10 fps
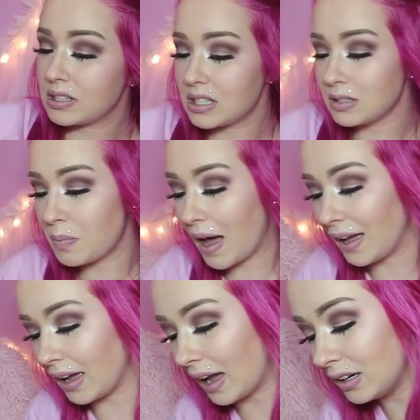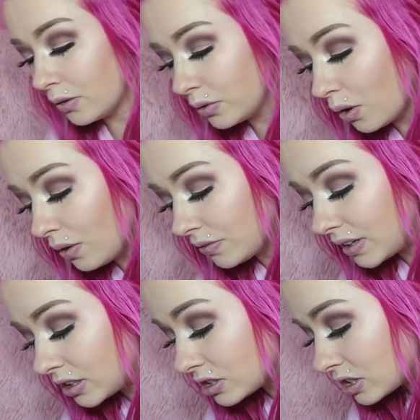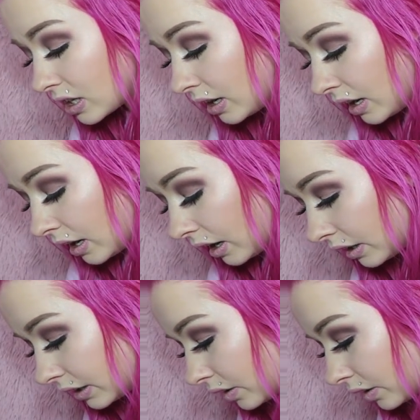this is by. I don't know if there's a